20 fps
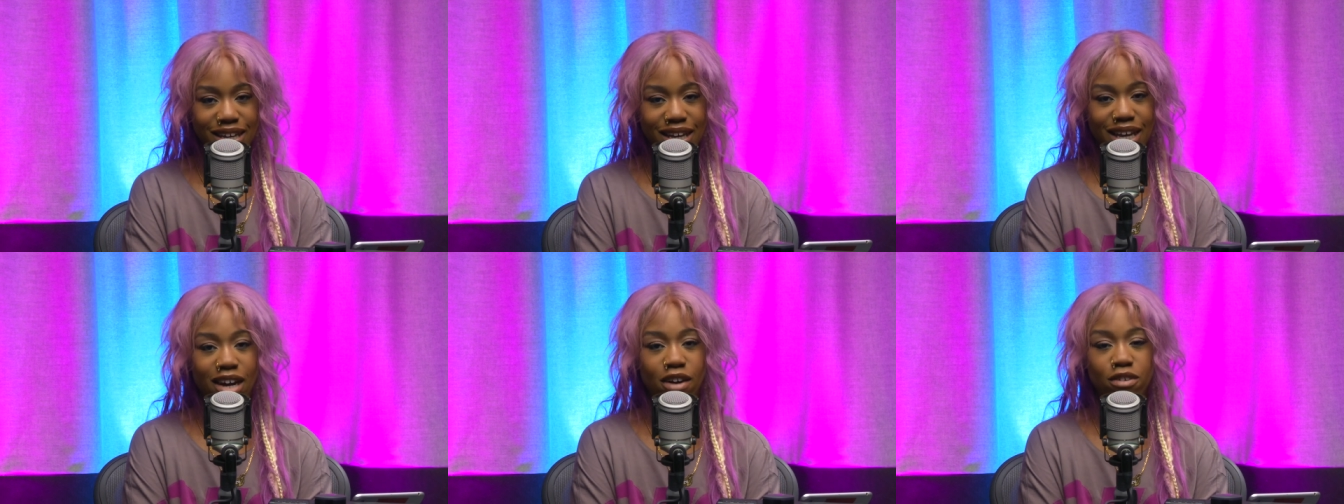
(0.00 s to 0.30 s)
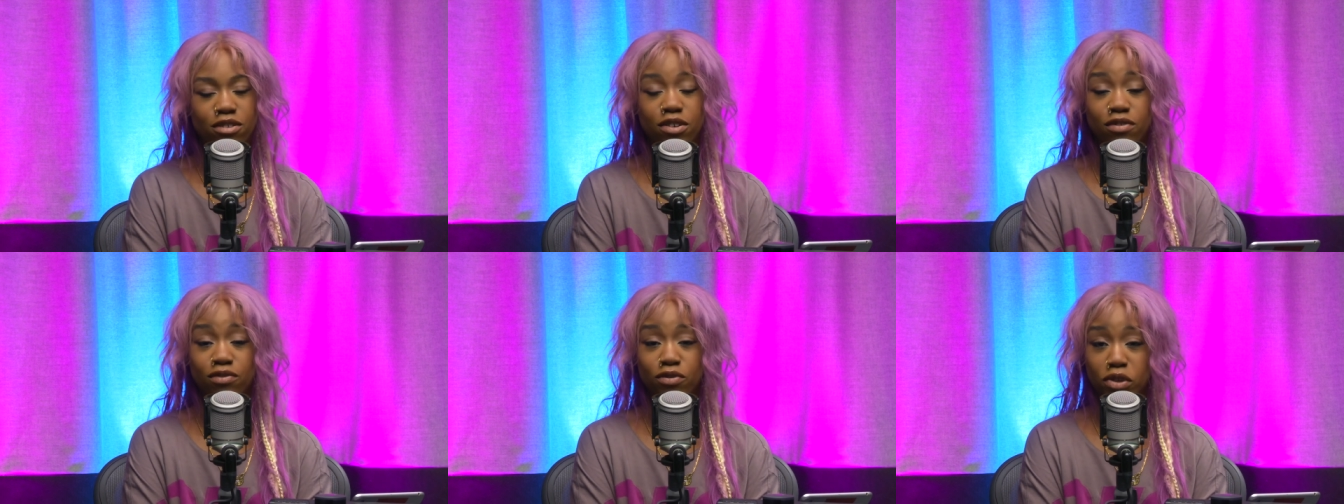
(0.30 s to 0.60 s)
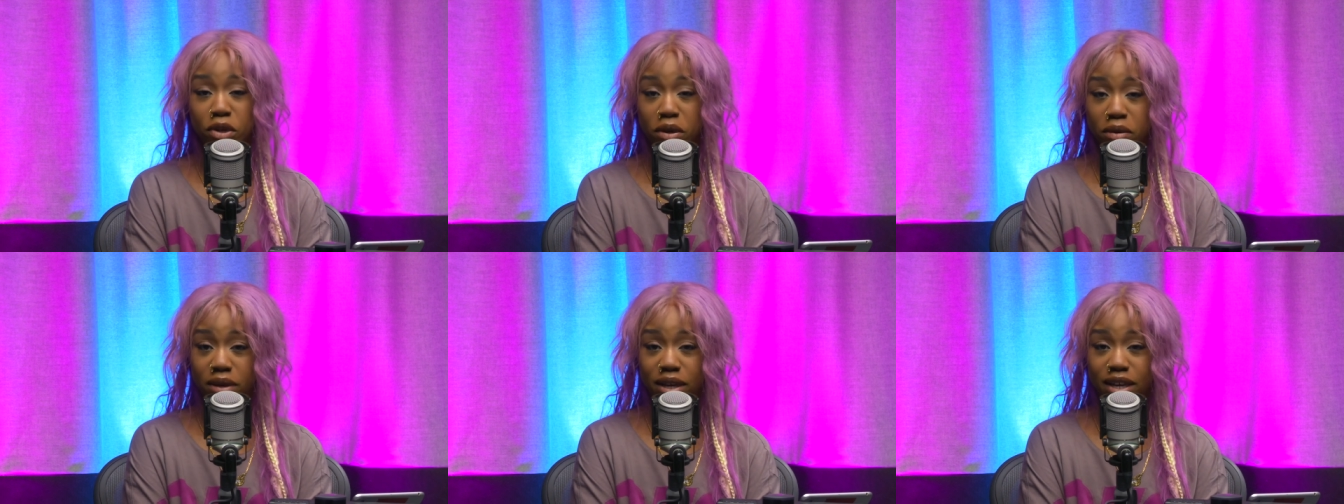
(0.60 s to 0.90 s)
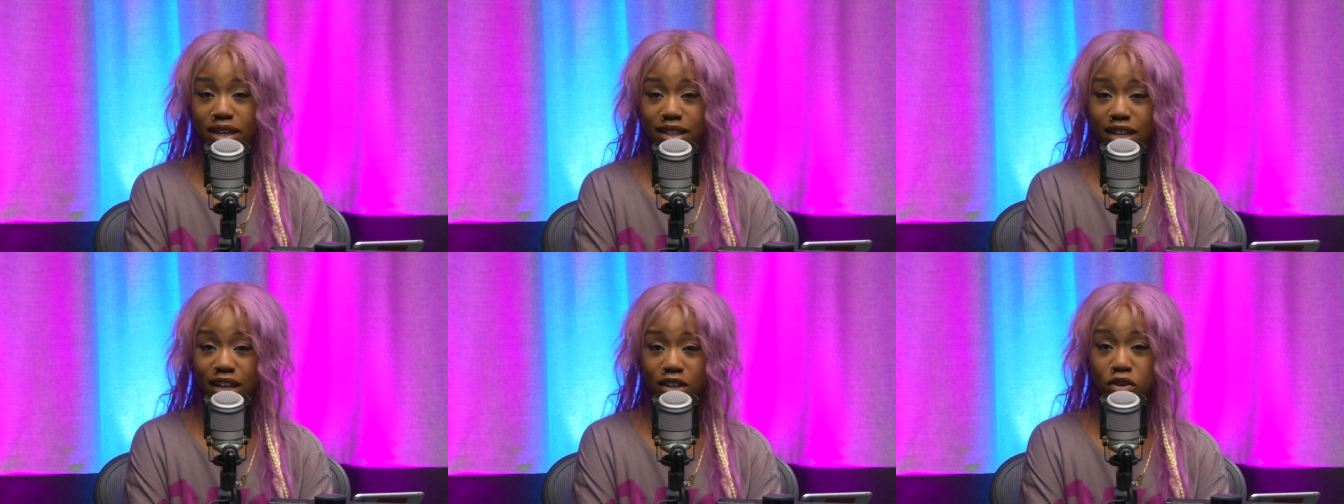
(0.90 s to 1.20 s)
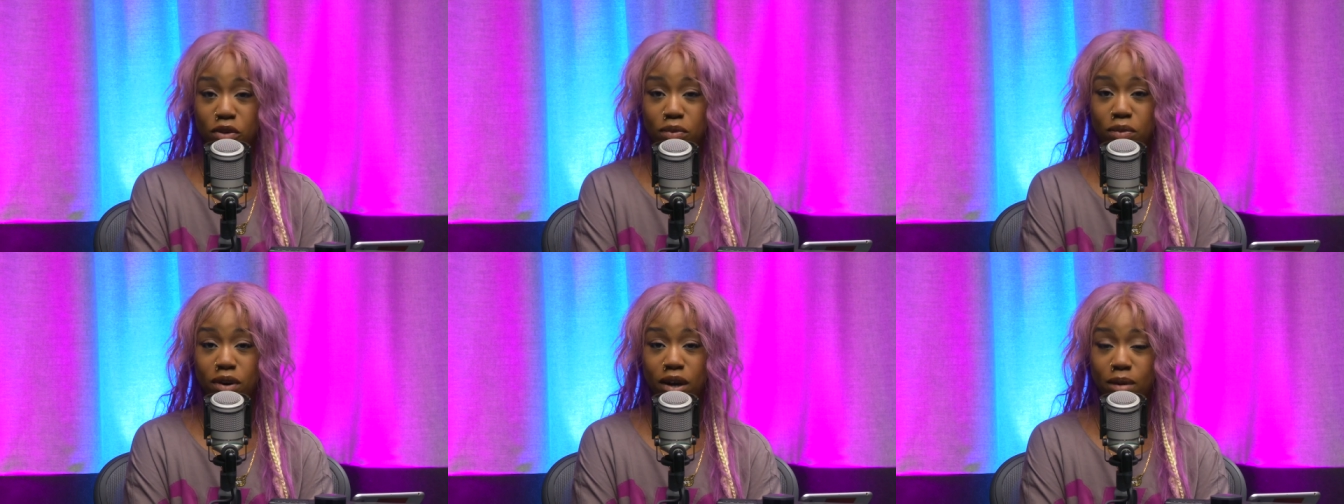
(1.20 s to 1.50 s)
out of knowing that
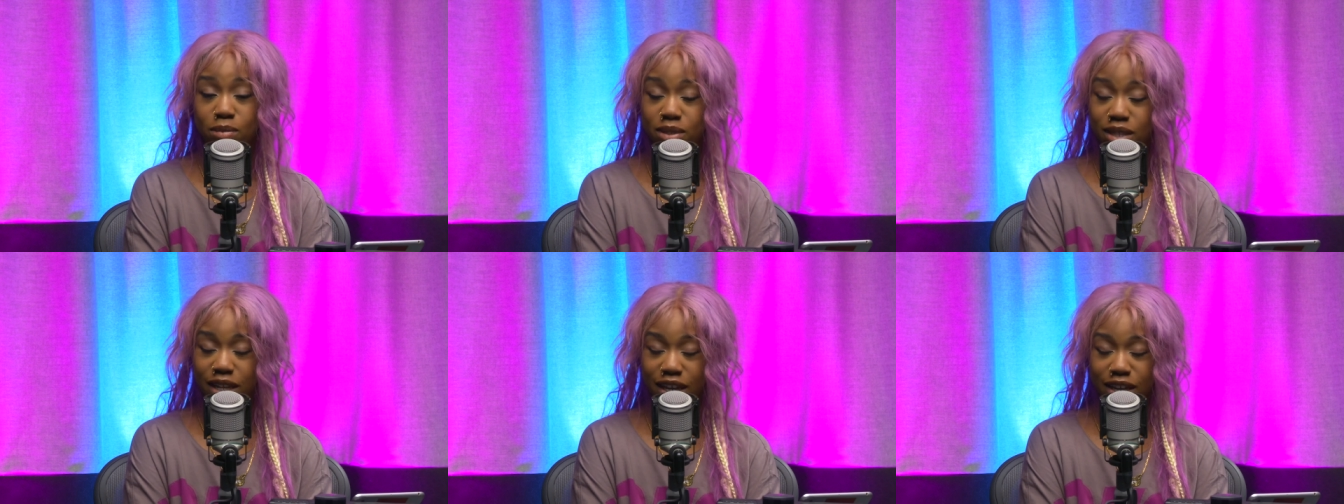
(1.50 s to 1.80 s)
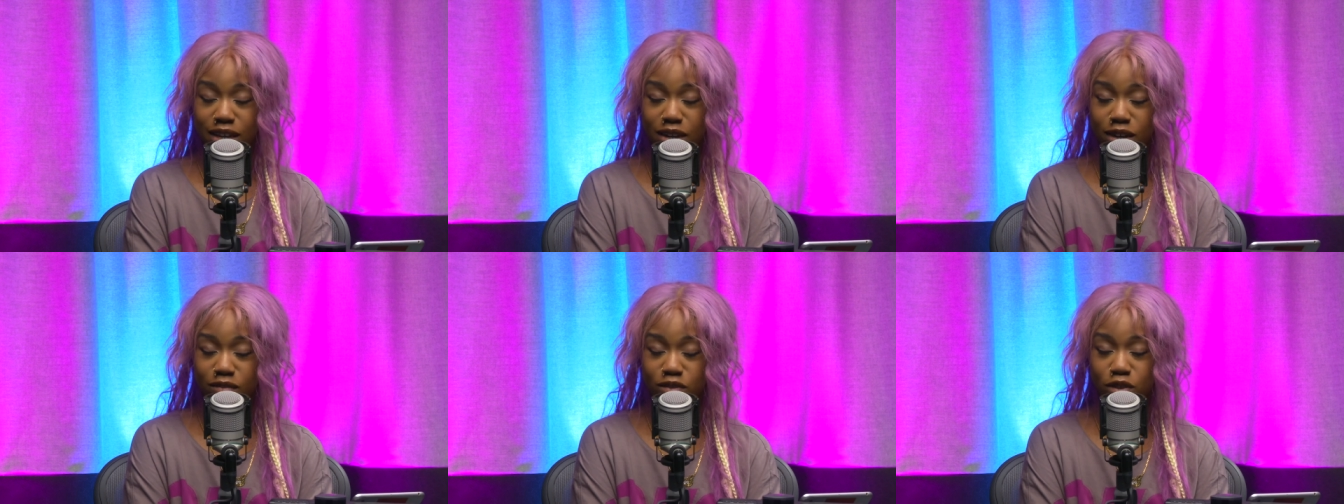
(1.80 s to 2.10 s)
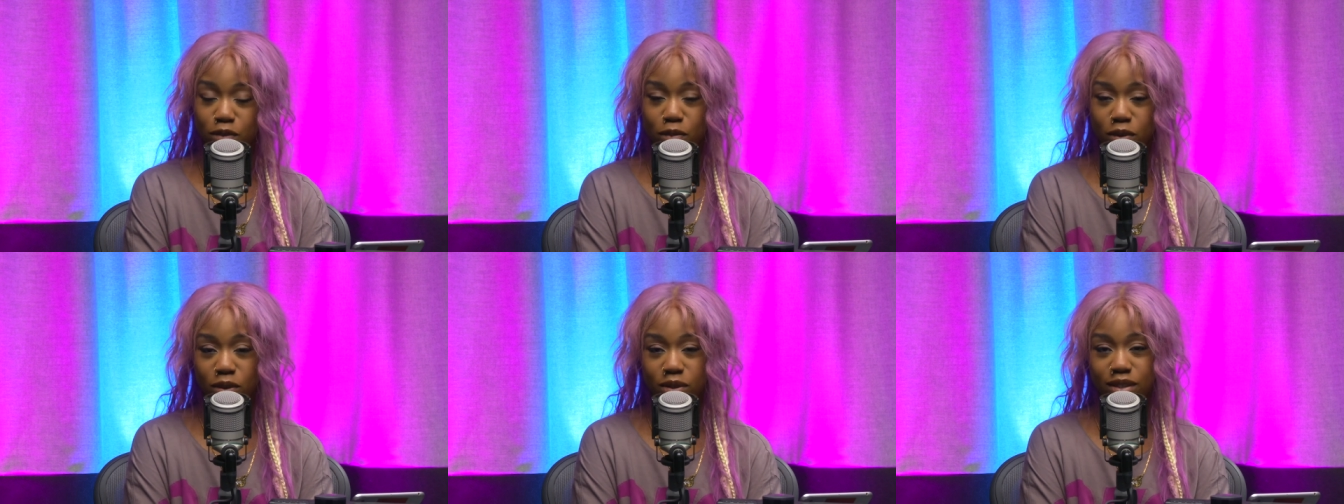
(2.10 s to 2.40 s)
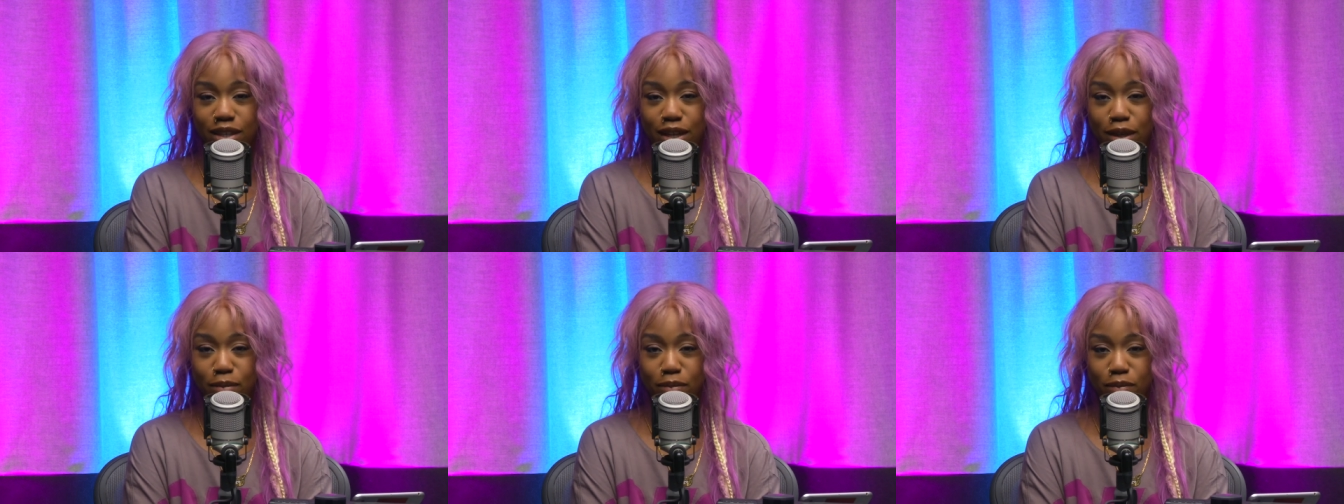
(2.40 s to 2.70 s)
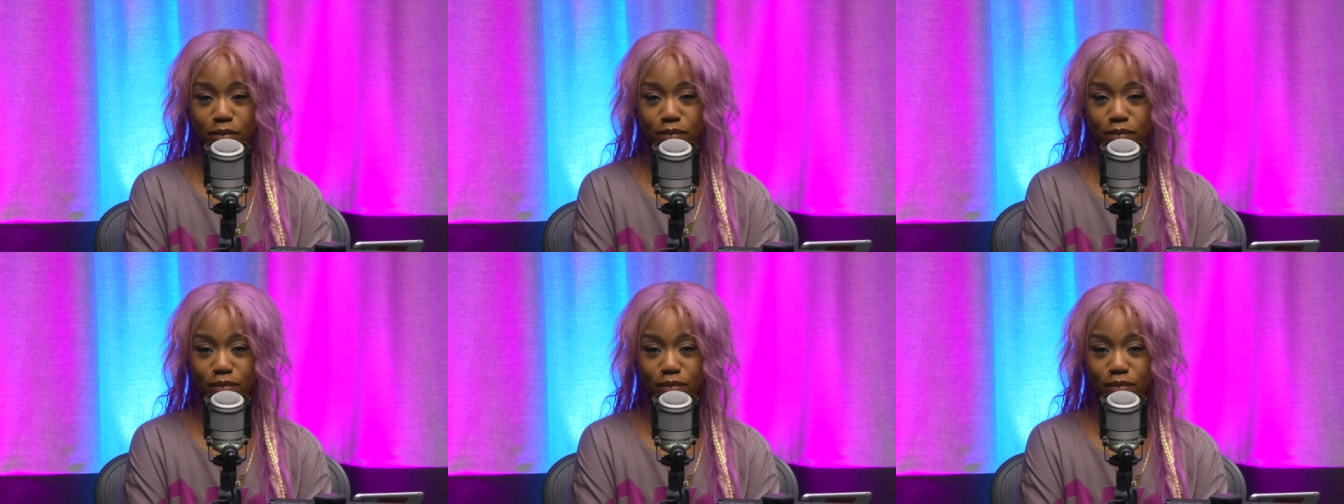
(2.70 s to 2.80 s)
you were upset enough to block them.